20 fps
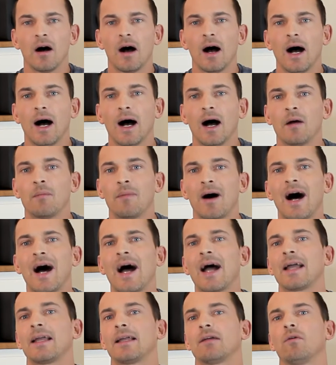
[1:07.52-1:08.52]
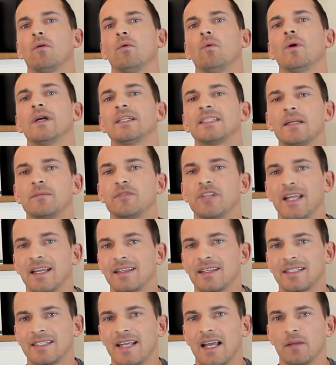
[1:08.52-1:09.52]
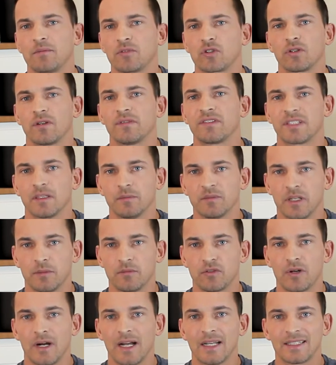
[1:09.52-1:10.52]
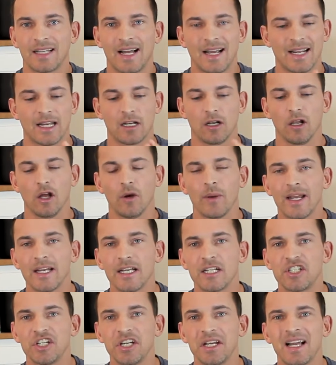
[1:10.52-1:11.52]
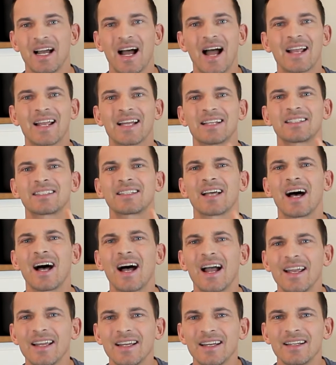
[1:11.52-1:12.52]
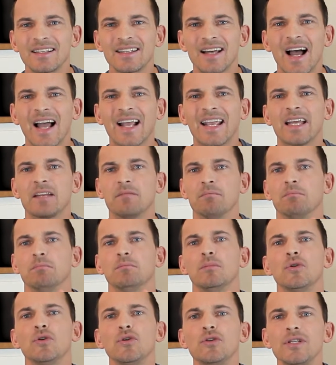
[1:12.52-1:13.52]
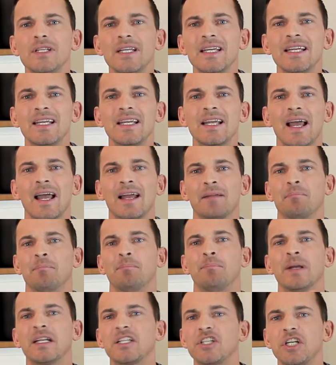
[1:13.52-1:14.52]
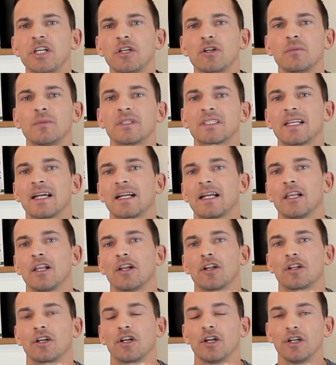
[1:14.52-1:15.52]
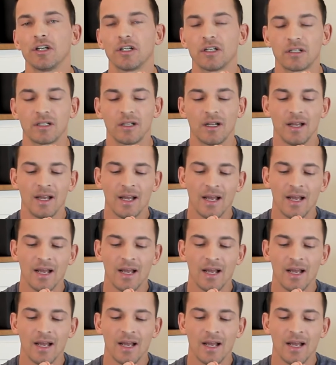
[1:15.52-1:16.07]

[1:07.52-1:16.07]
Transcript: um, I always seem to get the same sort of symptoms, right? I get low energy, I get tired, I get moody and bitchy, almost like a little girl.